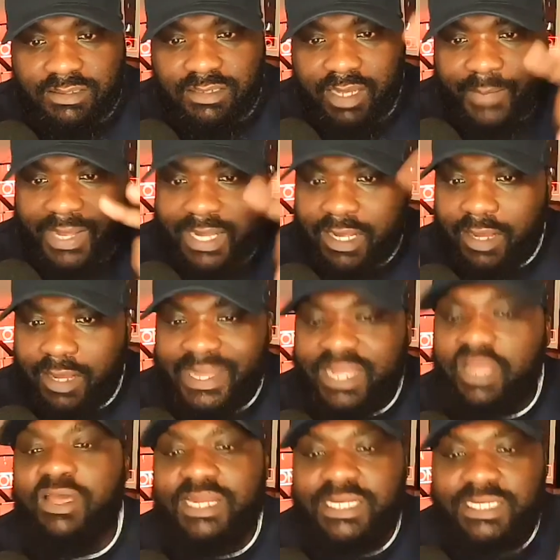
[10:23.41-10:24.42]
I might come back
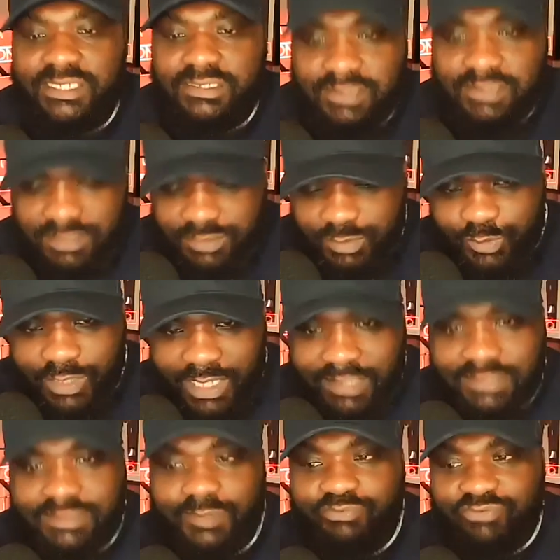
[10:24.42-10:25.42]
early and do
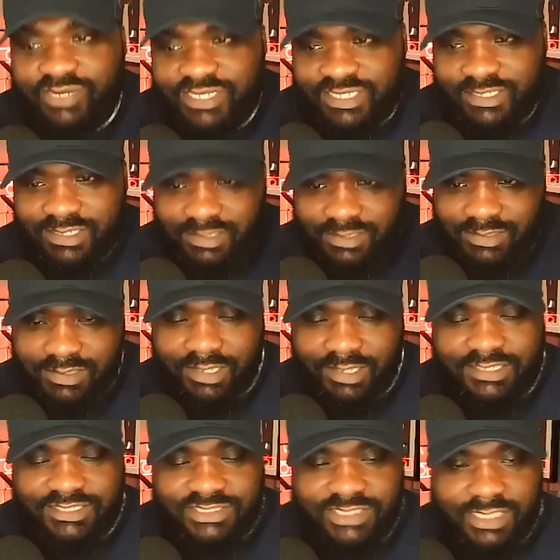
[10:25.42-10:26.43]
like the pre-cut
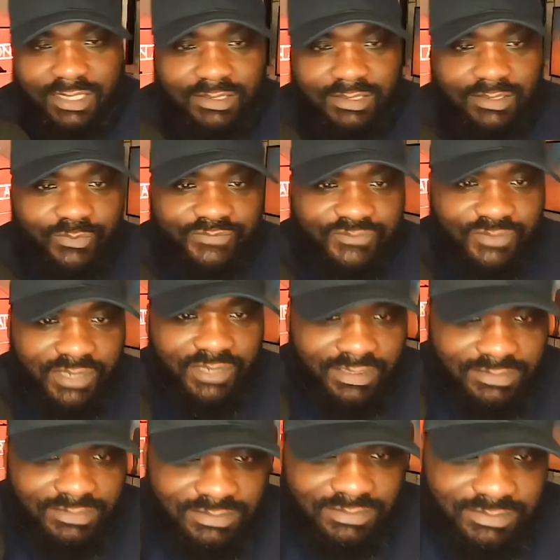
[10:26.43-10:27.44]
the chat with you
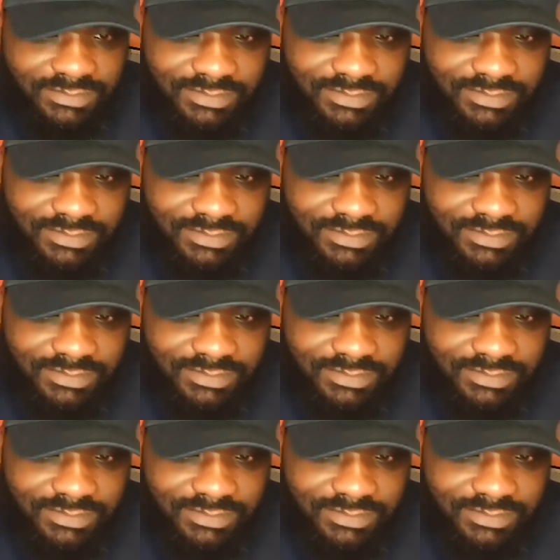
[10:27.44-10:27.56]
guys.